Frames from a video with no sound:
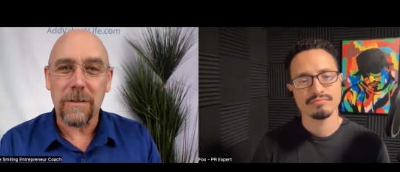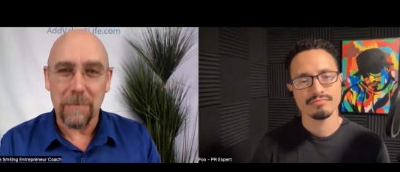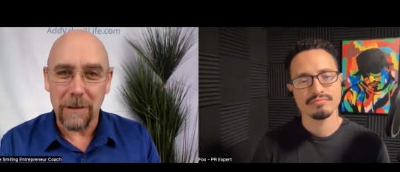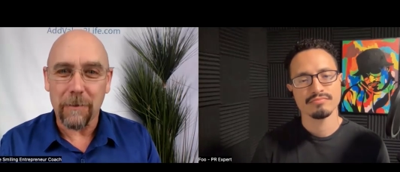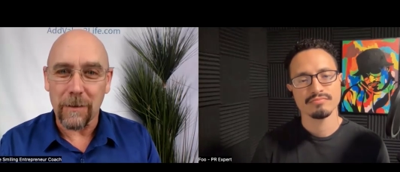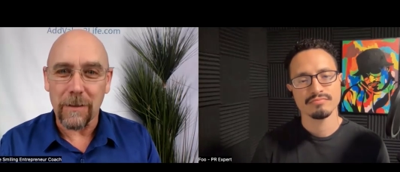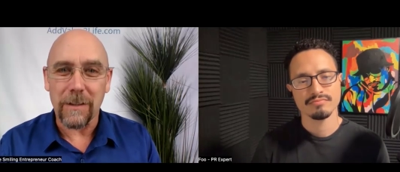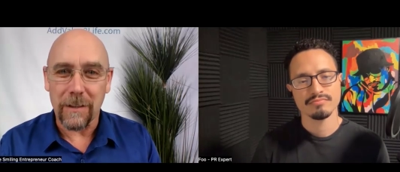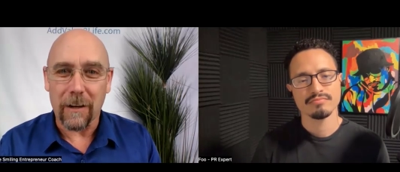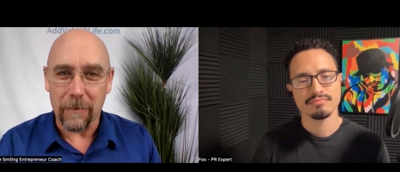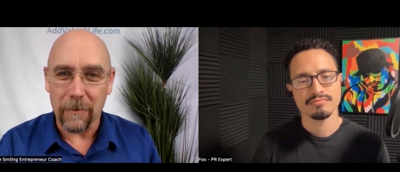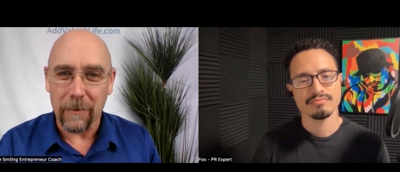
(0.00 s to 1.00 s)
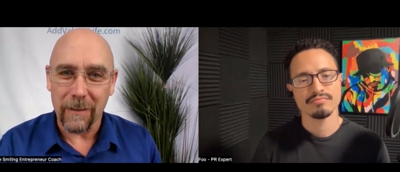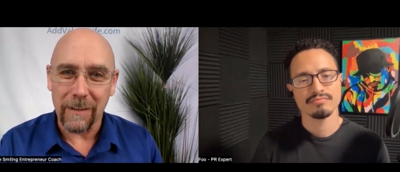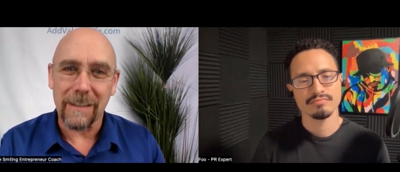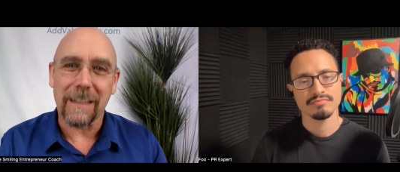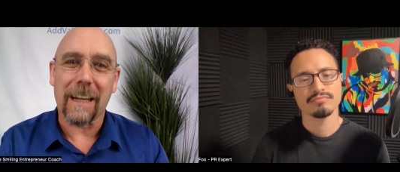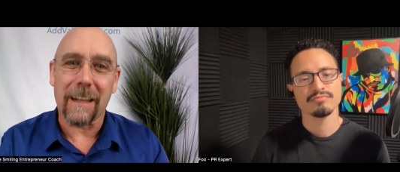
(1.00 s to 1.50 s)
Speaker 1: some different stuff
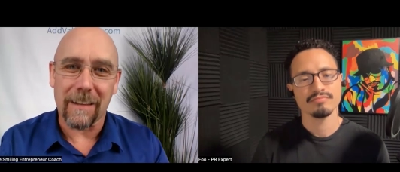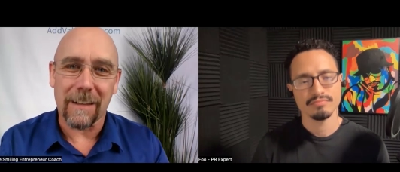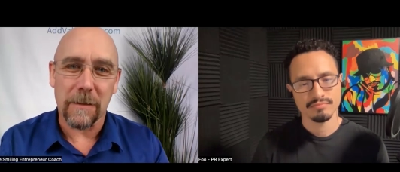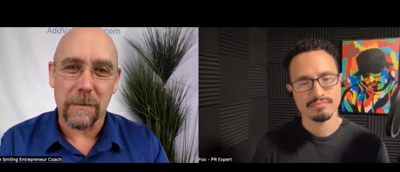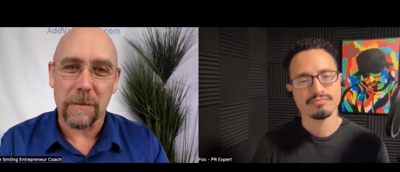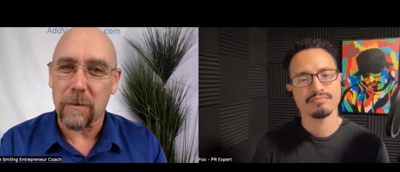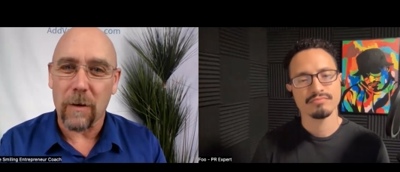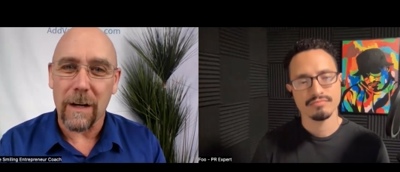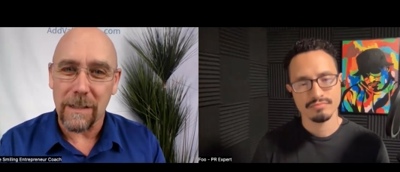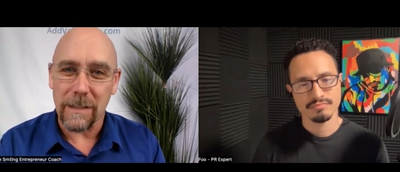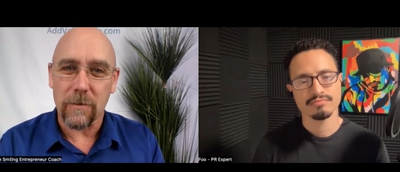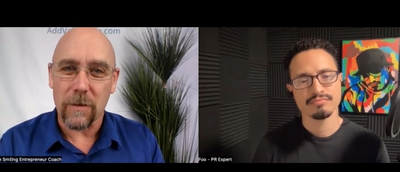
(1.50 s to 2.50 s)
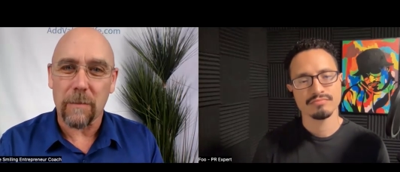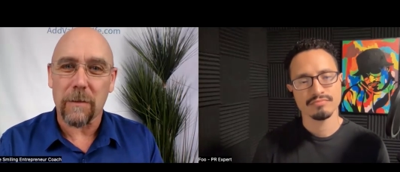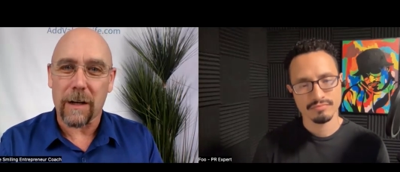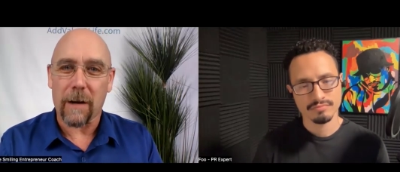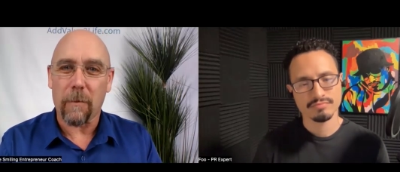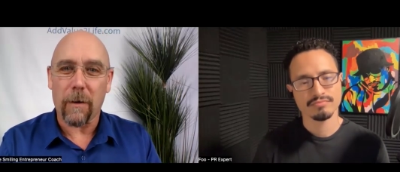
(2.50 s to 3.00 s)
to get this crazy dream
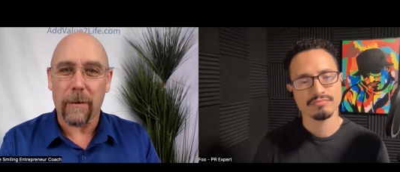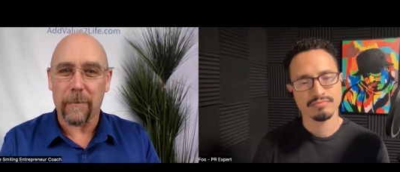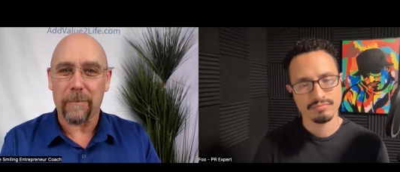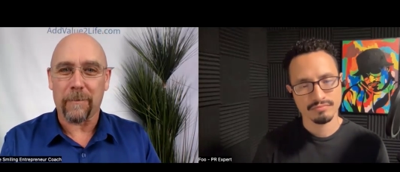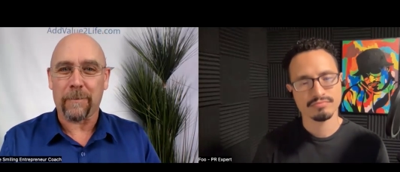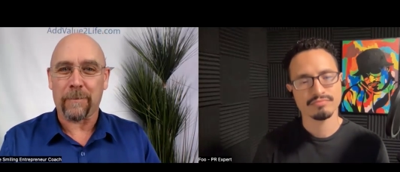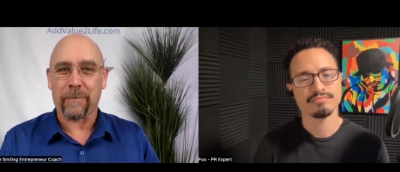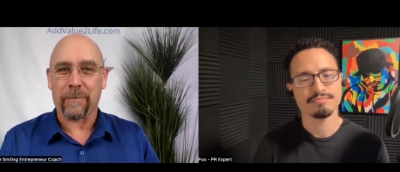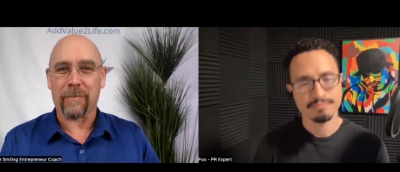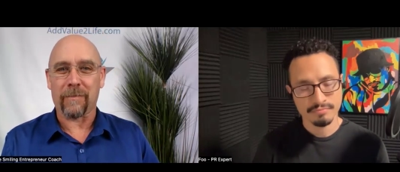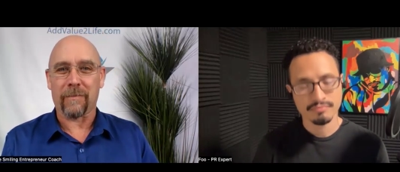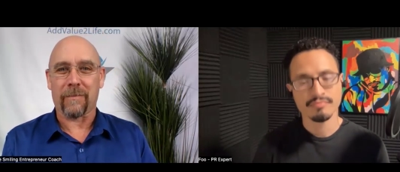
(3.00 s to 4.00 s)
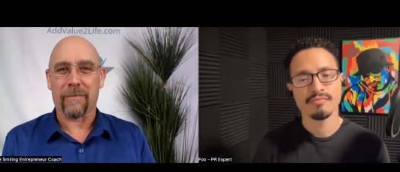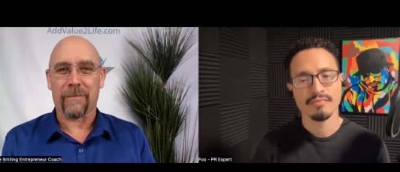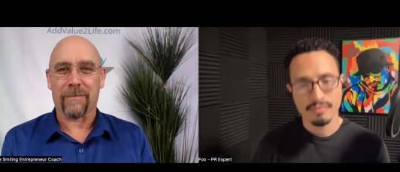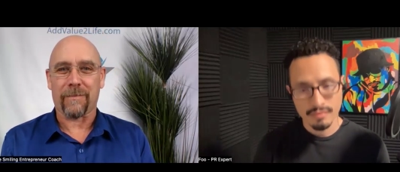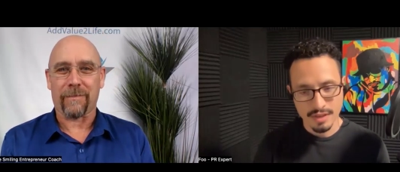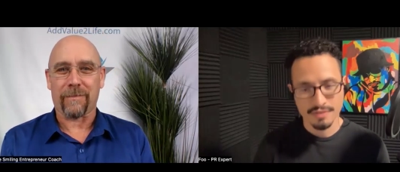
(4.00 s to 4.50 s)
that i
Speaker 2: want
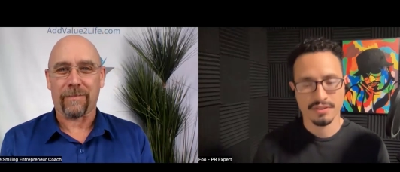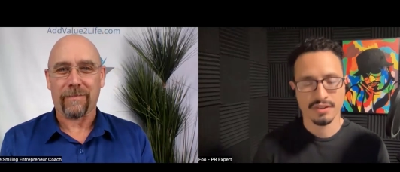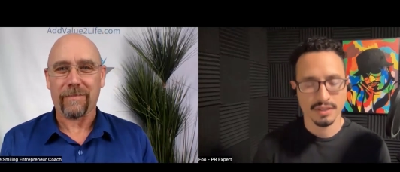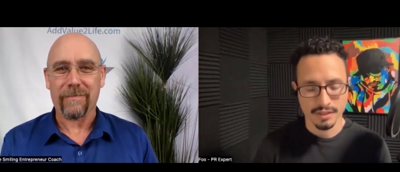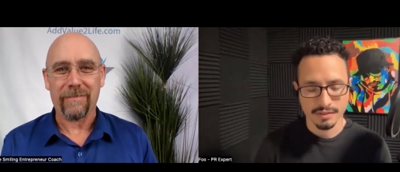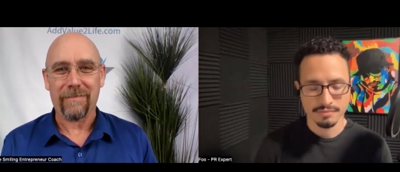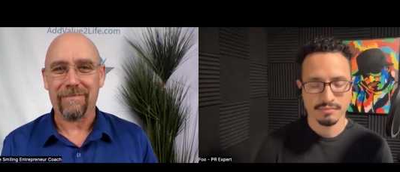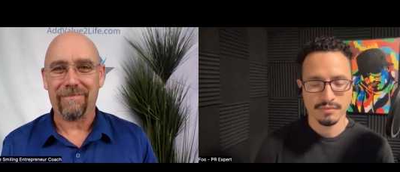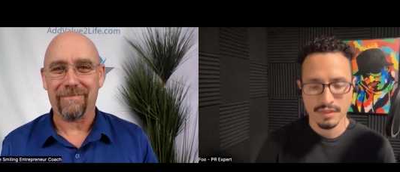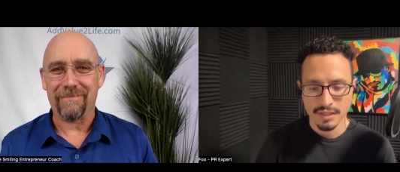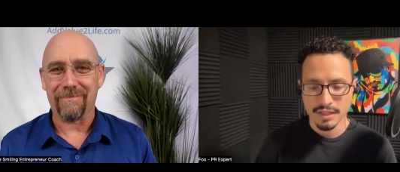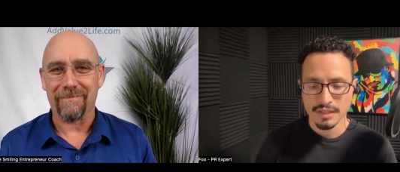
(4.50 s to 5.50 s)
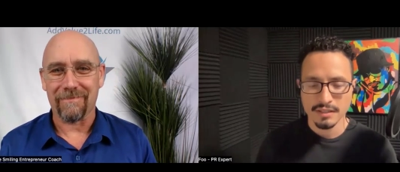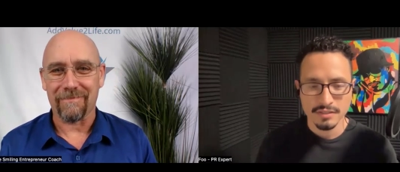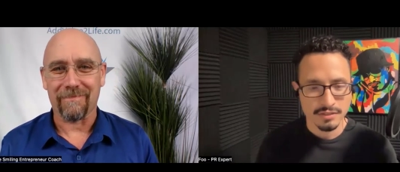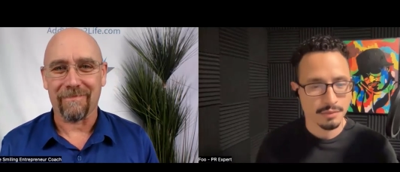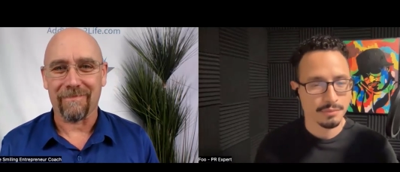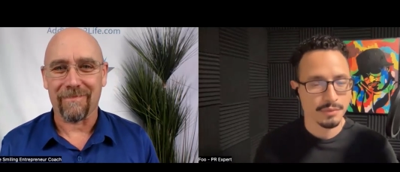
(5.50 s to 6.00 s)
definitely
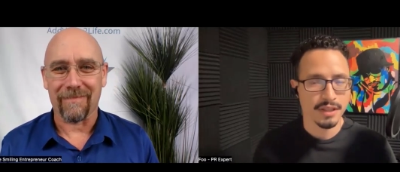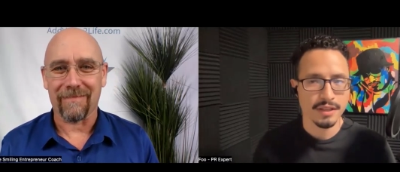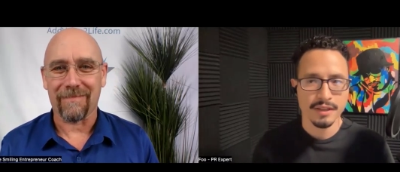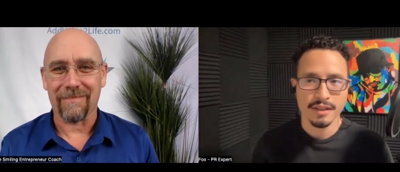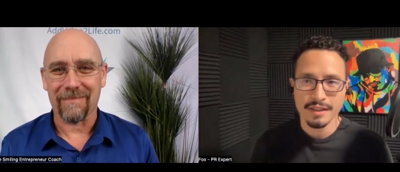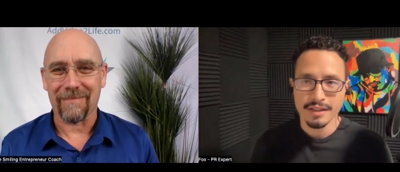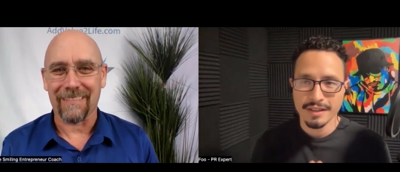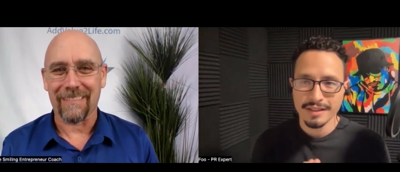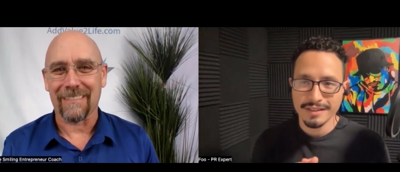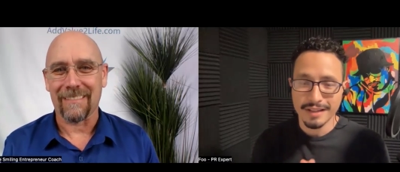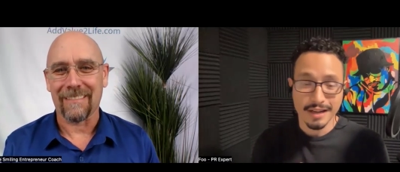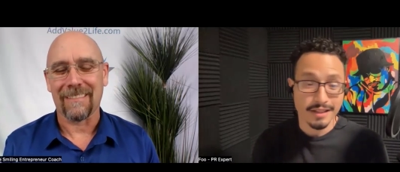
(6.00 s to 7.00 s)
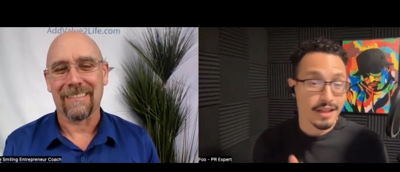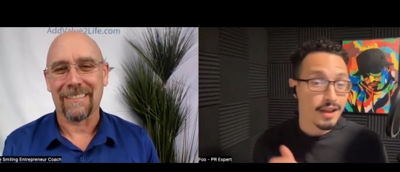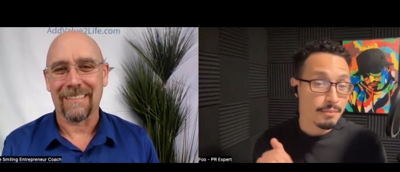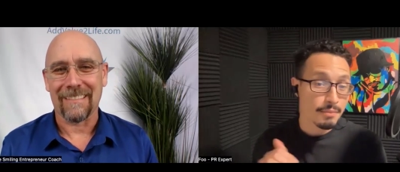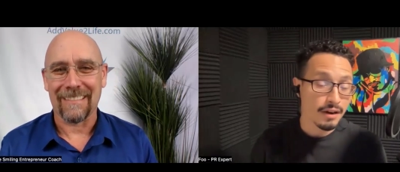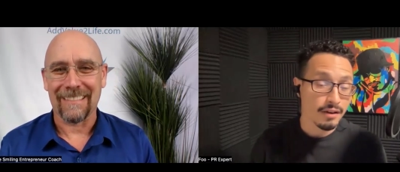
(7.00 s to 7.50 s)
something that I
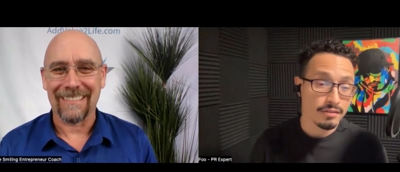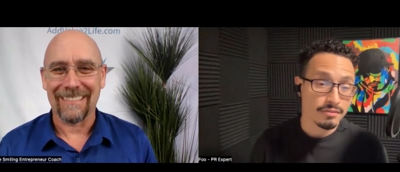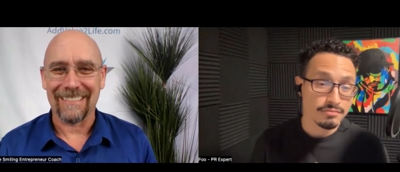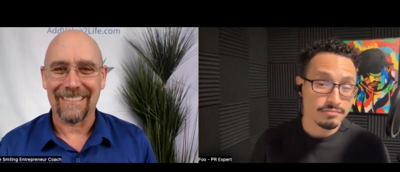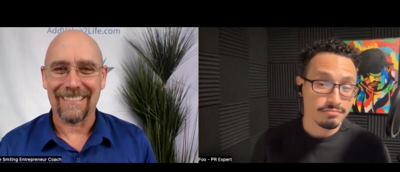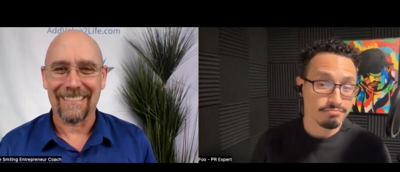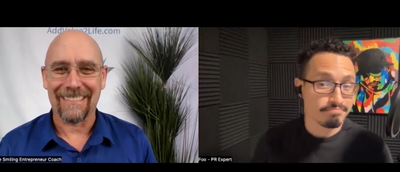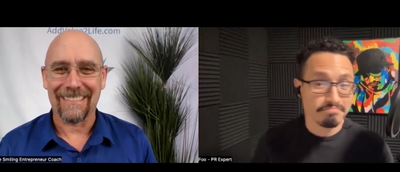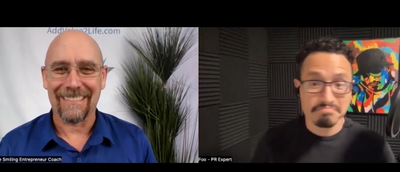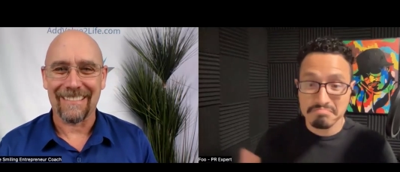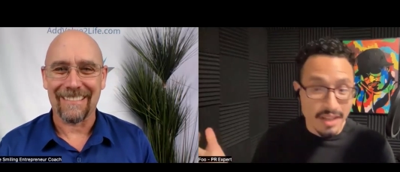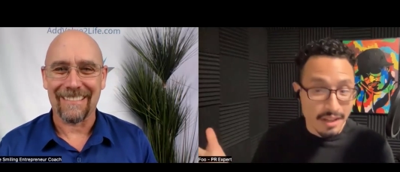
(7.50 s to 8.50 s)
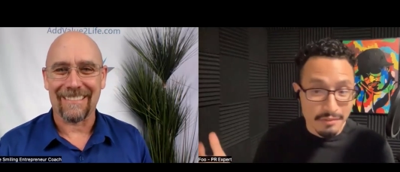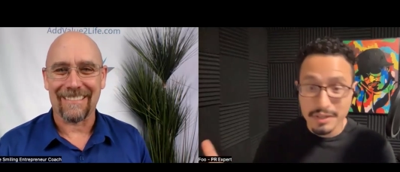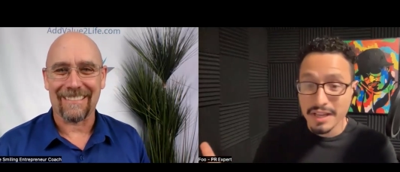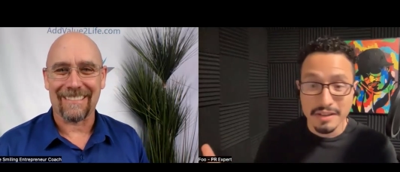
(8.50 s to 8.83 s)
think about every